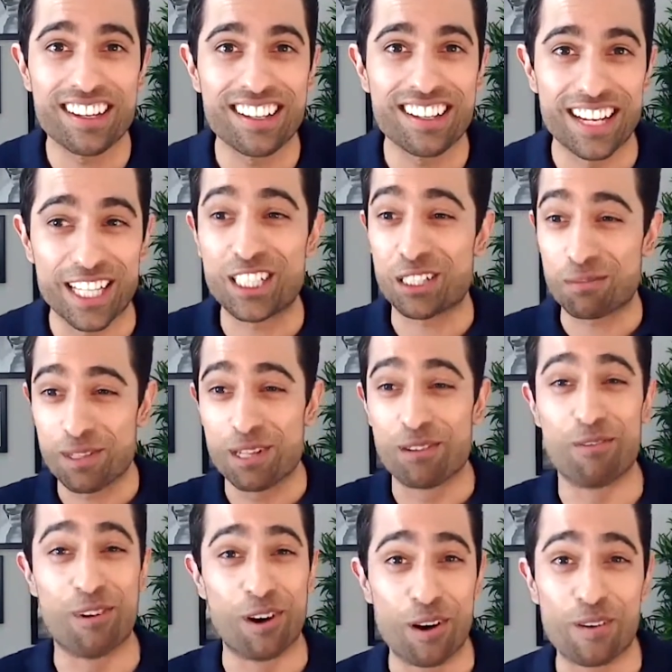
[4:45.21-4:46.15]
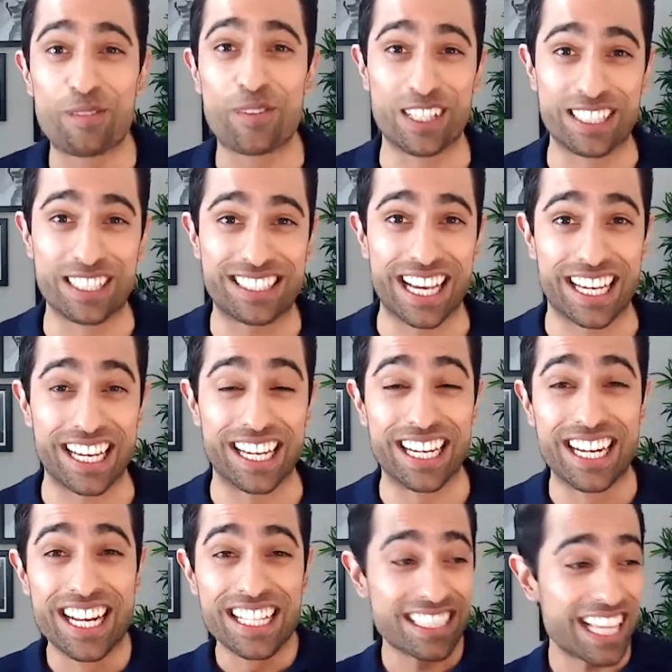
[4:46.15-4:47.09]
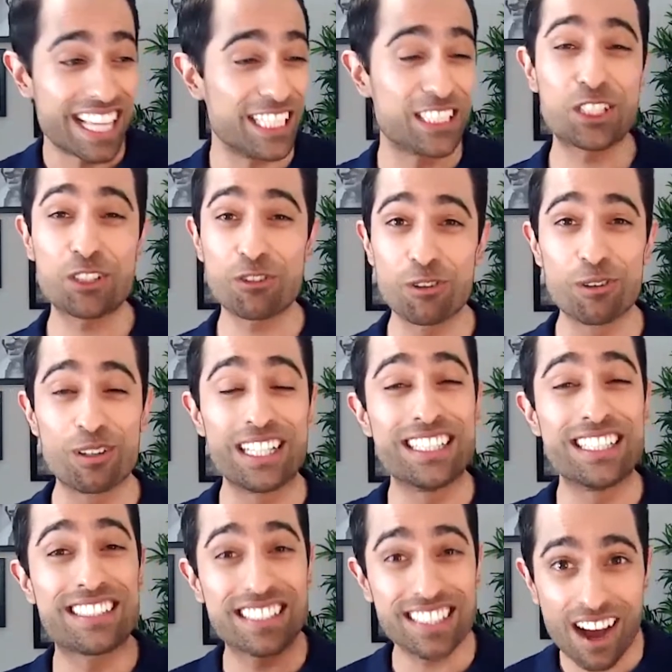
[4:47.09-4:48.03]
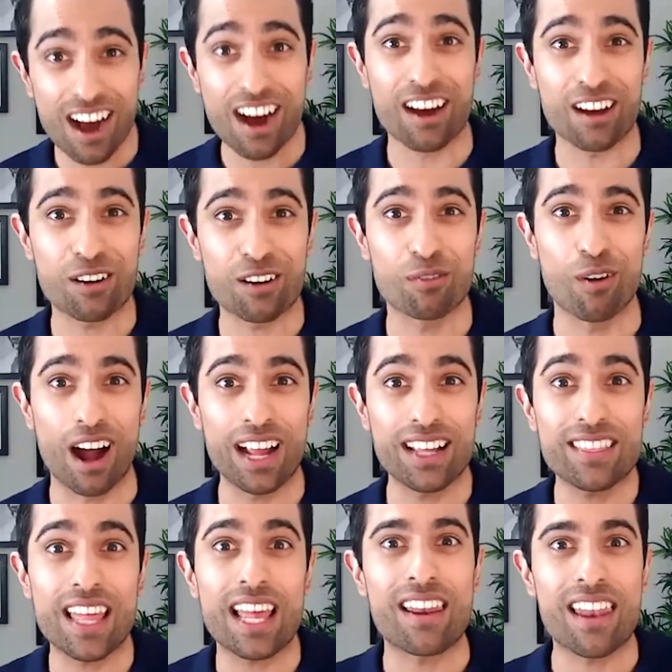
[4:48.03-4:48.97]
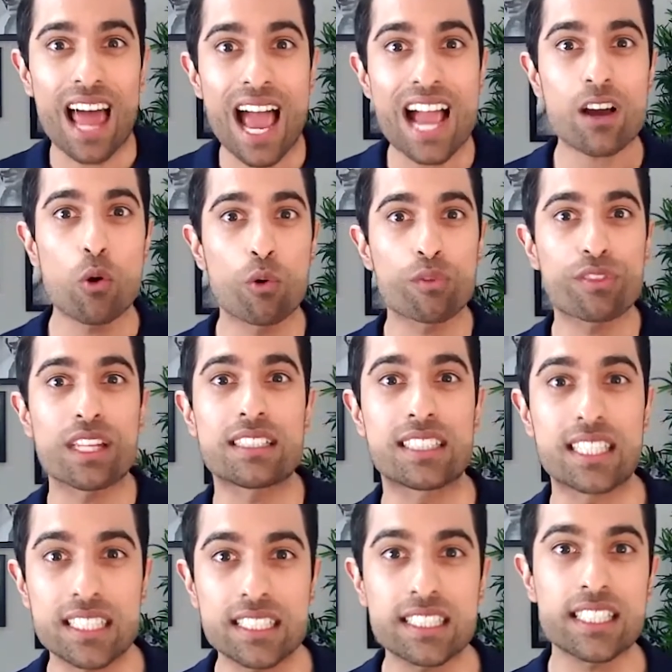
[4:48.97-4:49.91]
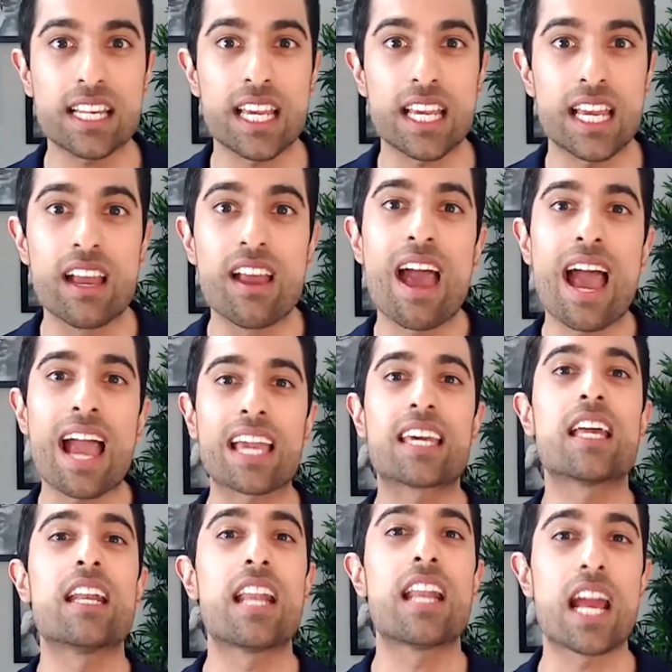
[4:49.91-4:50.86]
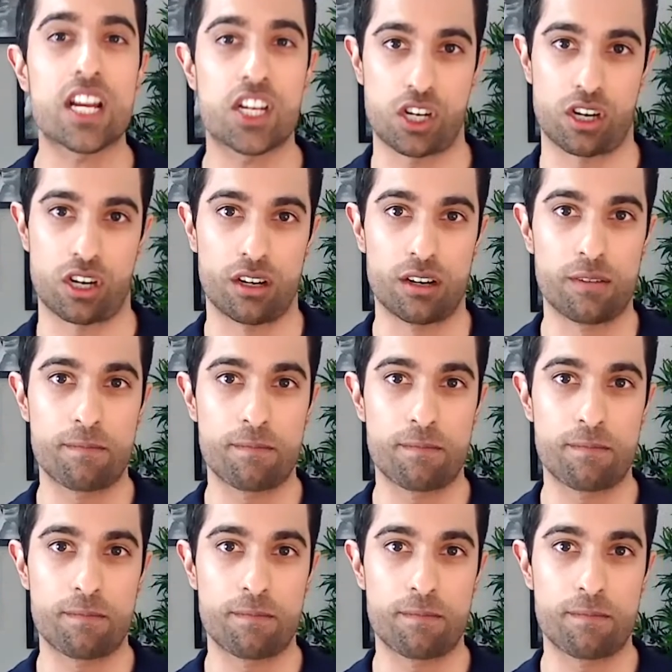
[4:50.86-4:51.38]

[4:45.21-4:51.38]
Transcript: Let's just be real for a second. They truly suck, right? They lack authenticity and connection.